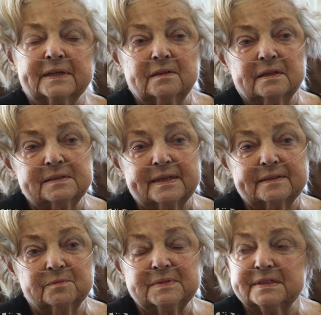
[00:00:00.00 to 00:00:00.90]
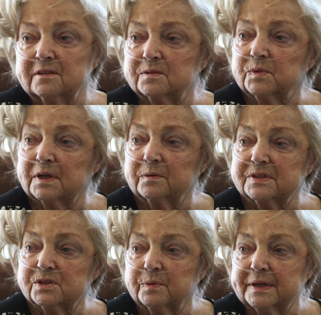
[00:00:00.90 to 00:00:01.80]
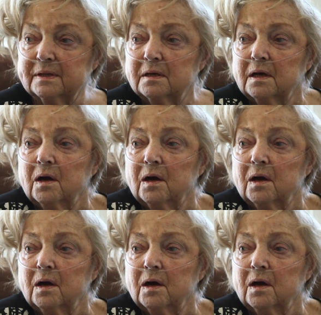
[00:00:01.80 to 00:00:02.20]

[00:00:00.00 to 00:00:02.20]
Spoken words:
I'd contact them and tell them what I was doing.